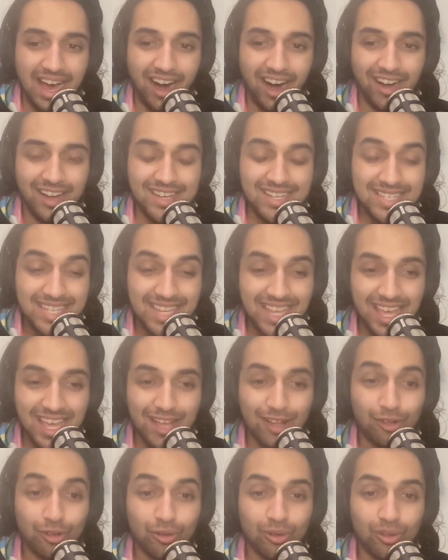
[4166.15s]

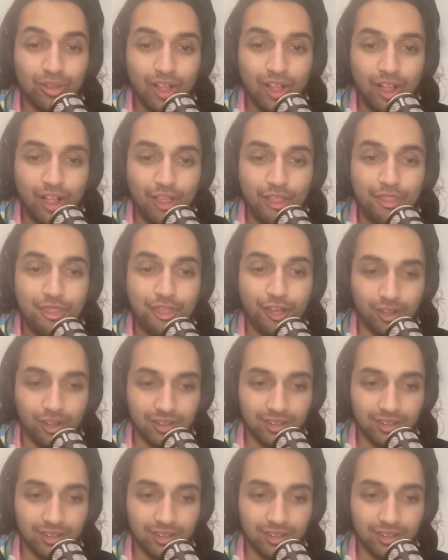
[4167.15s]
until the